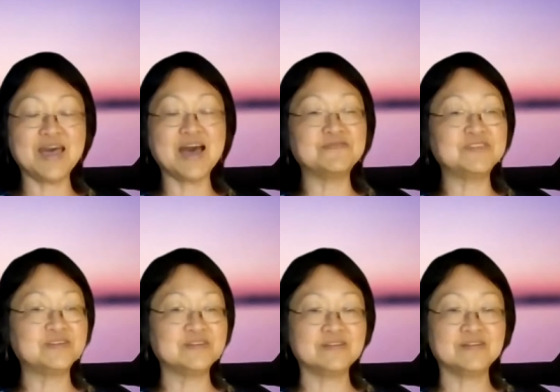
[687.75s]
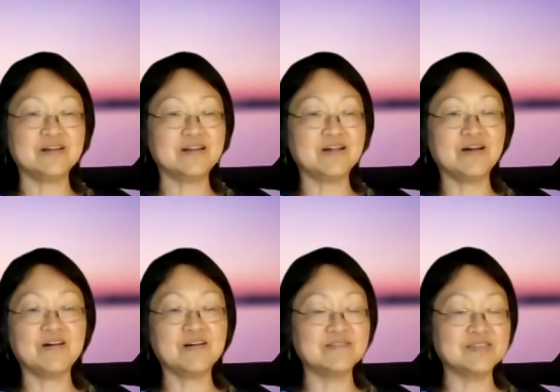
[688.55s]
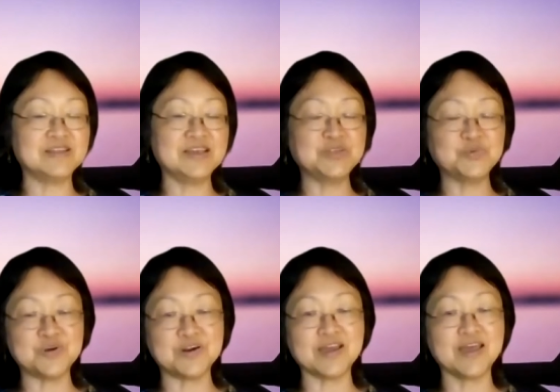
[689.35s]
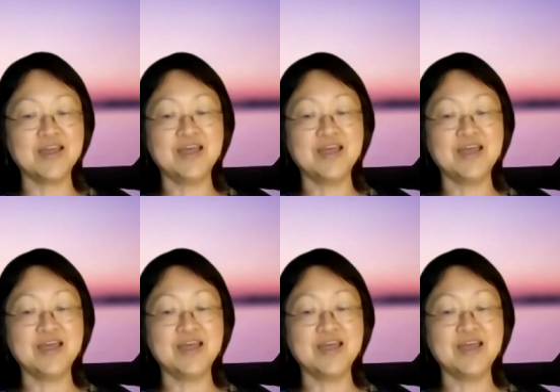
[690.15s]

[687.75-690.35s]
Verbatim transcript: after all the day's work